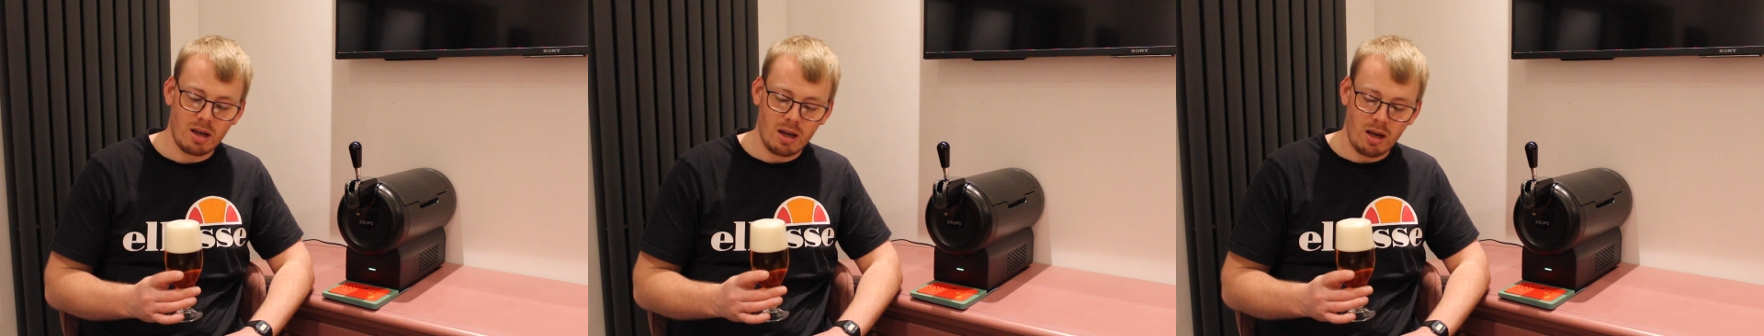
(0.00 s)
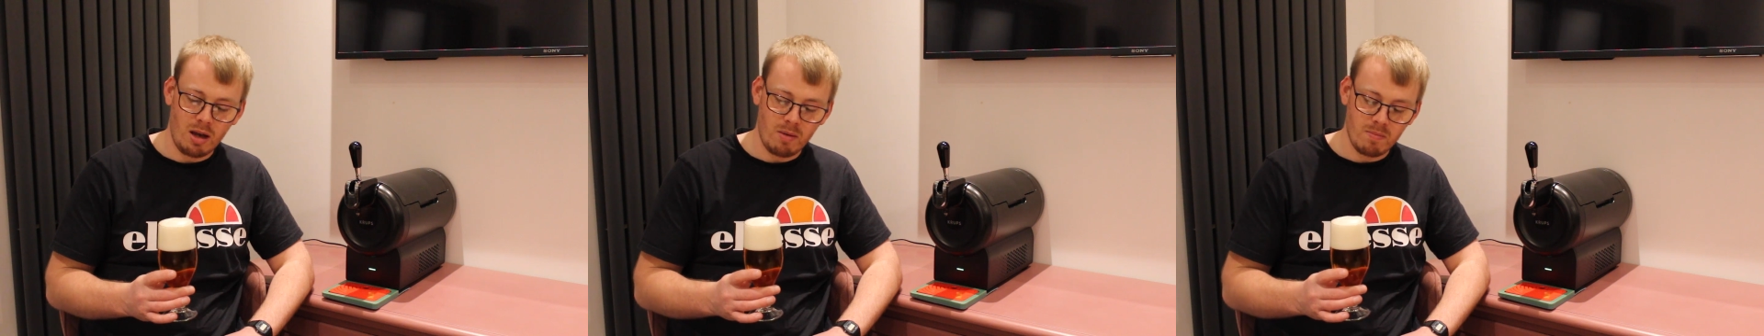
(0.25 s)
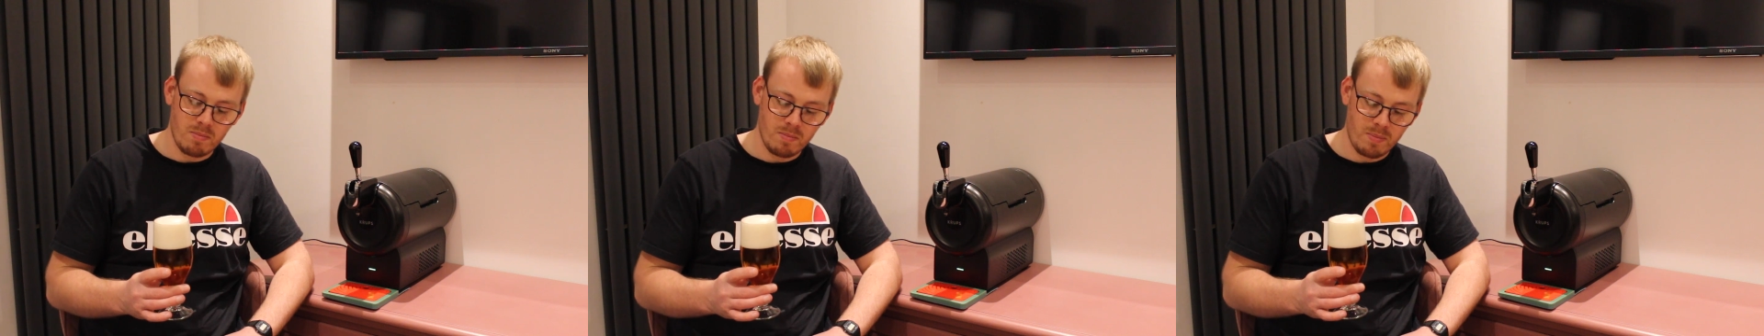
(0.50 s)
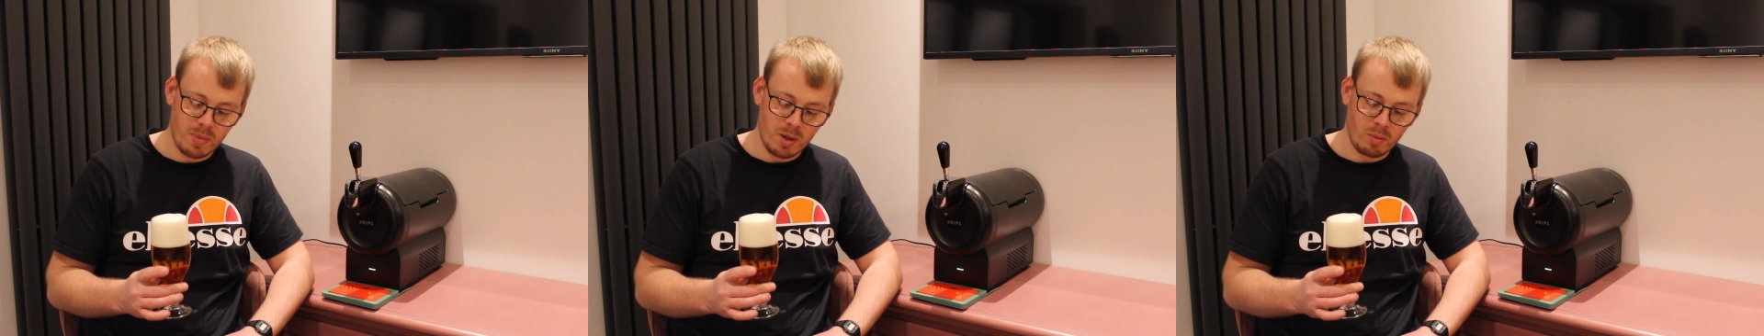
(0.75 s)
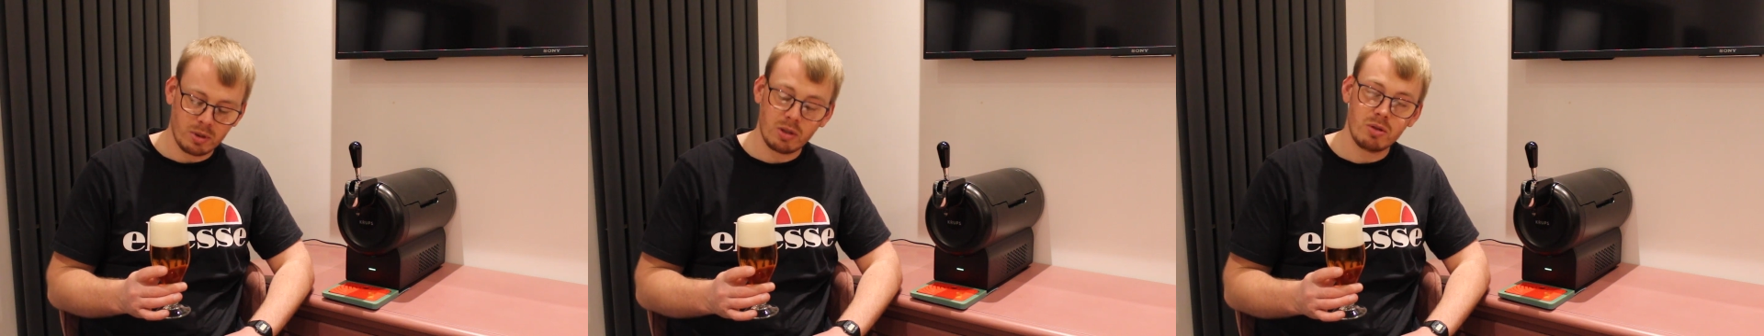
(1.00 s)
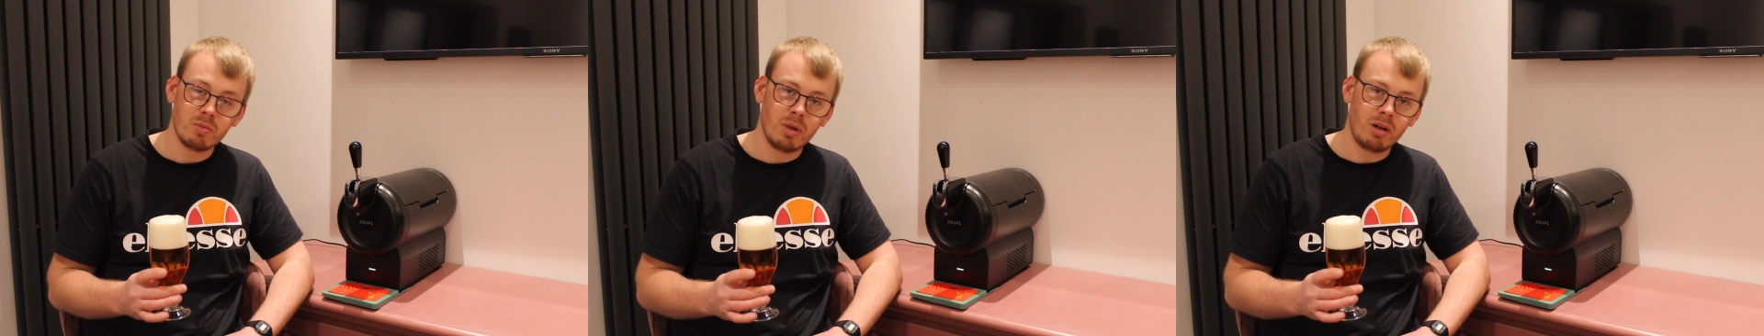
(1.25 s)
and we'll do
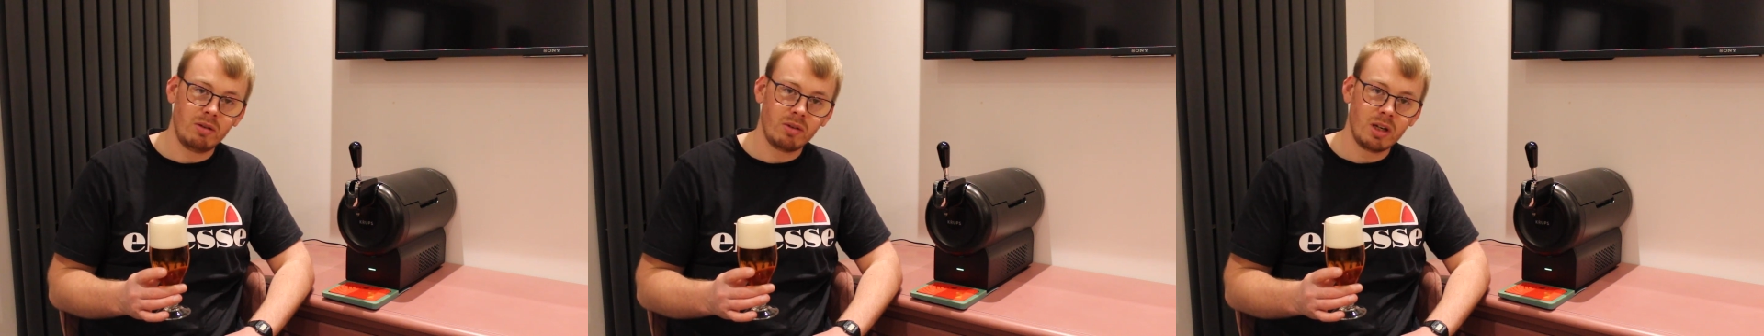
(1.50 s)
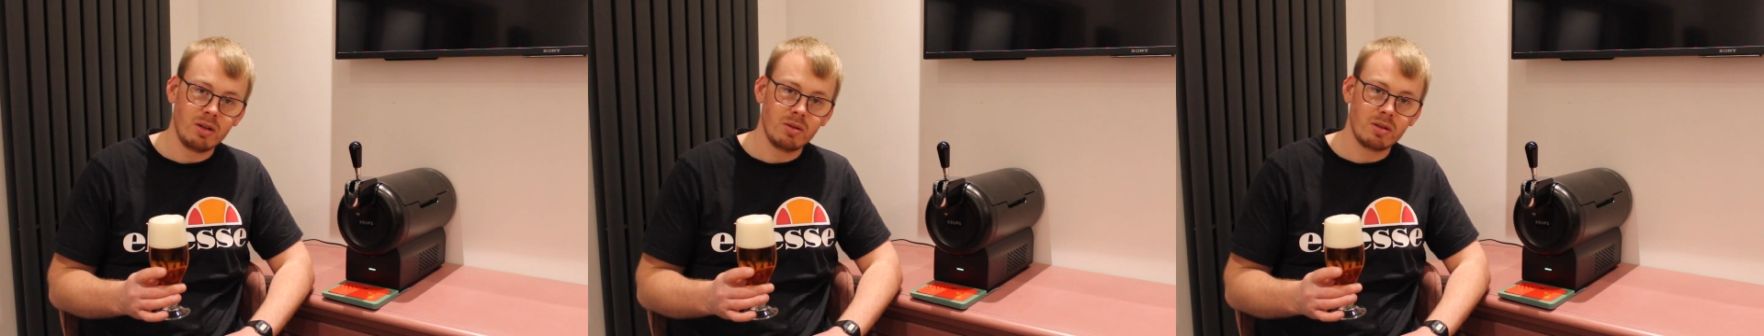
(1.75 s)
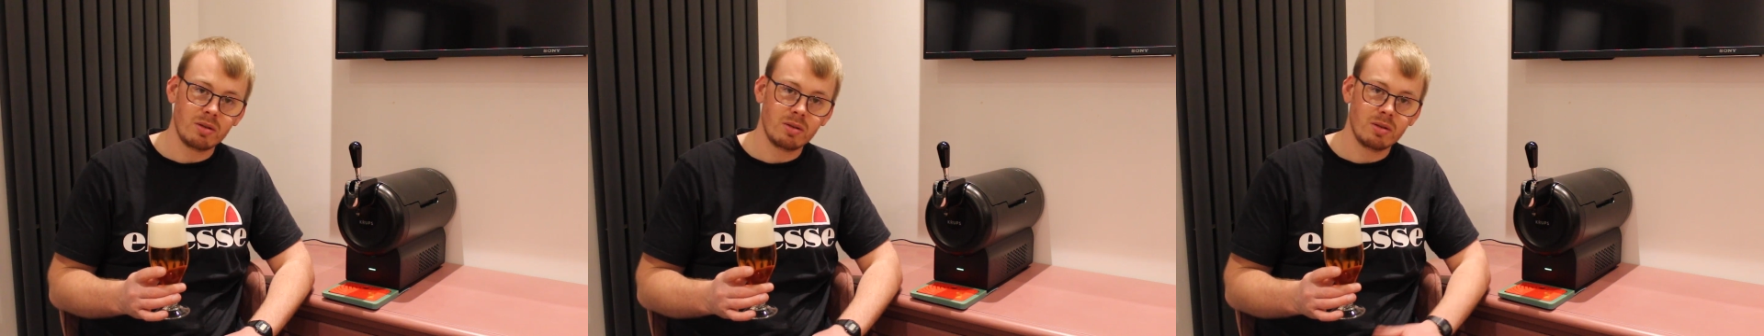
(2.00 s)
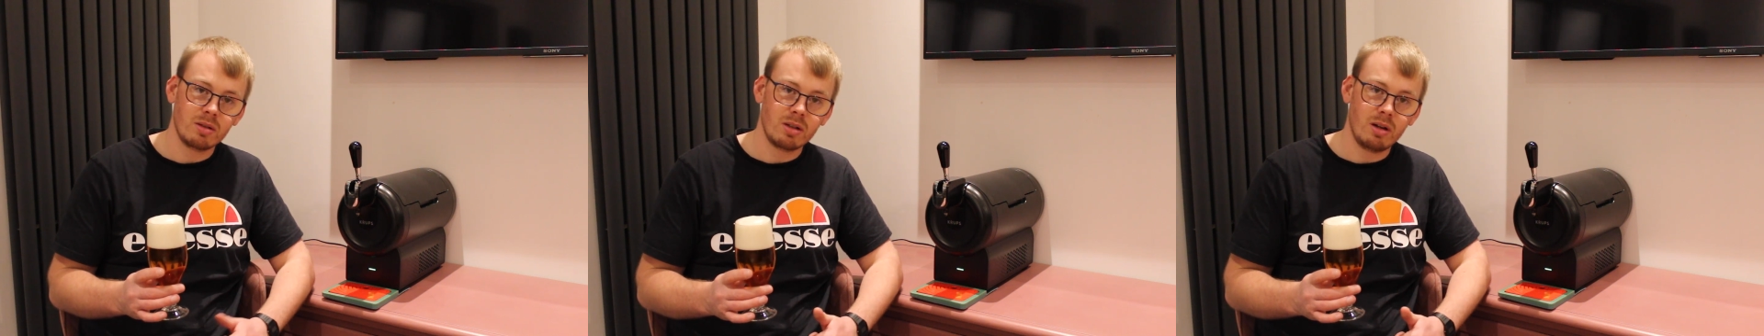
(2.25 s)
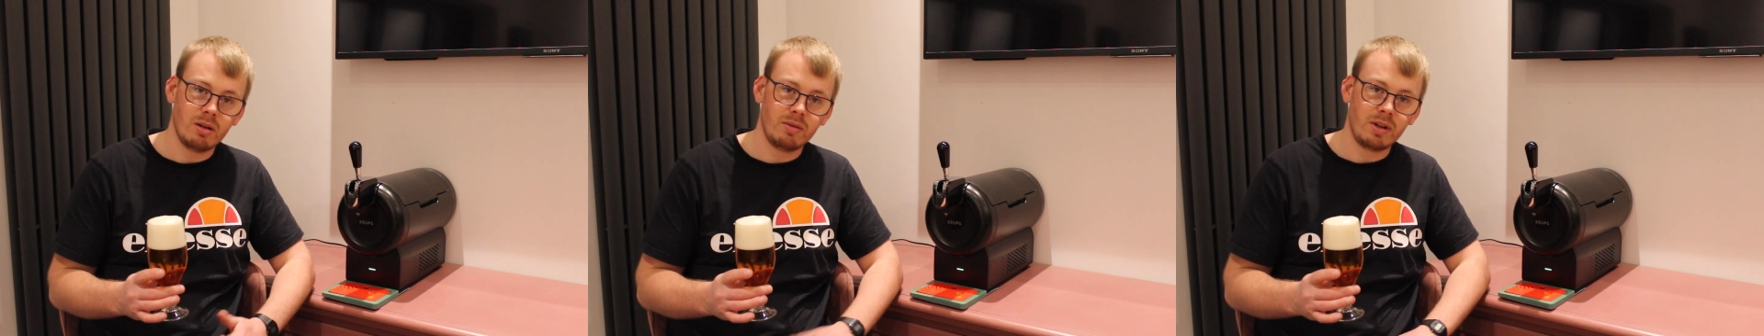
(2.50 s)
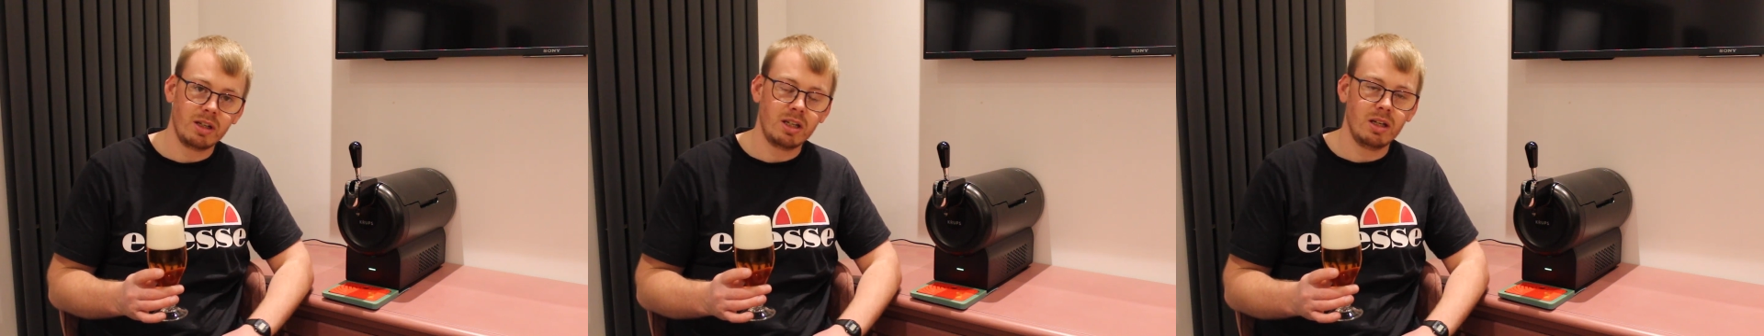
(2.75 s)
some more reviews. So
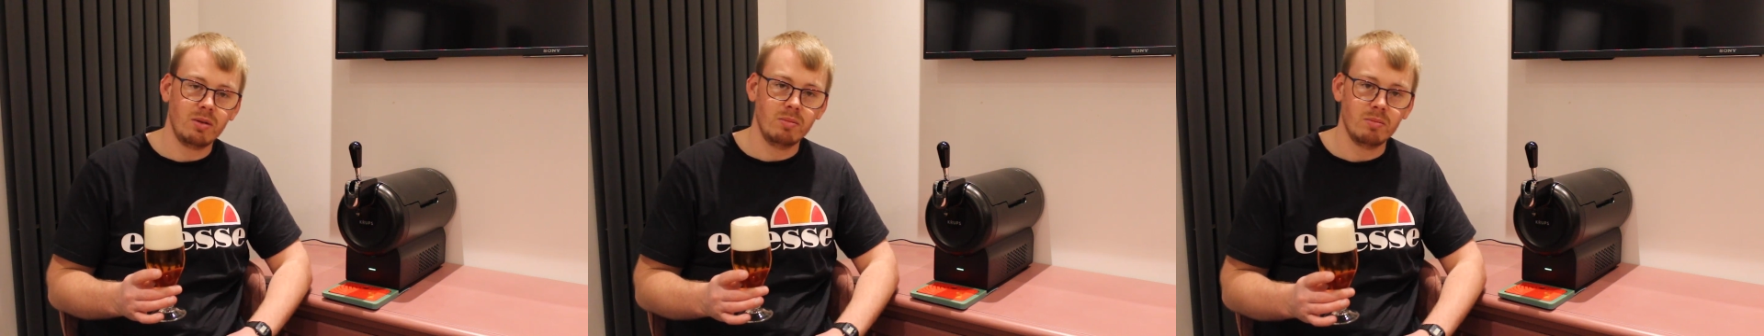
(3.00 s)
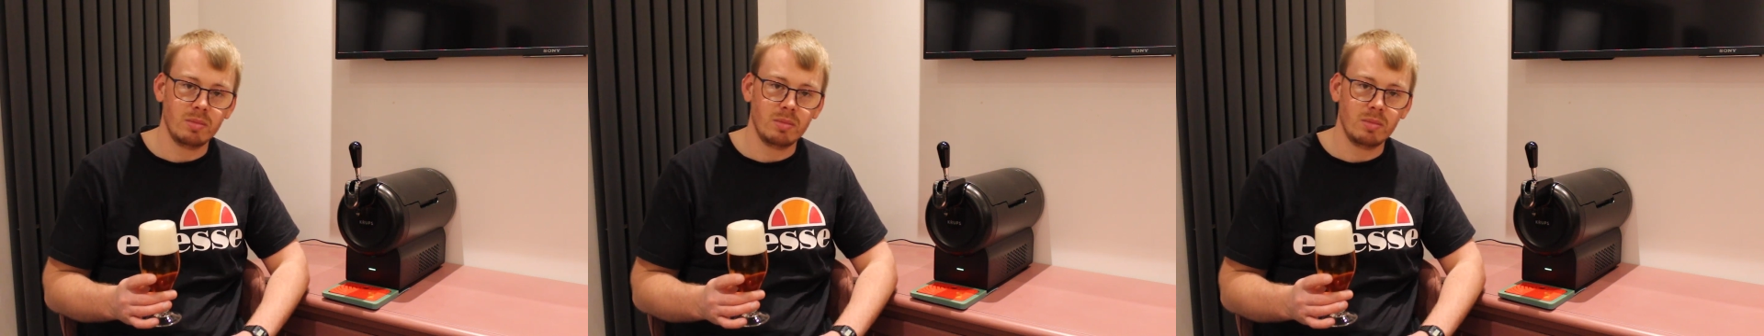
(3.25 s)
thank you.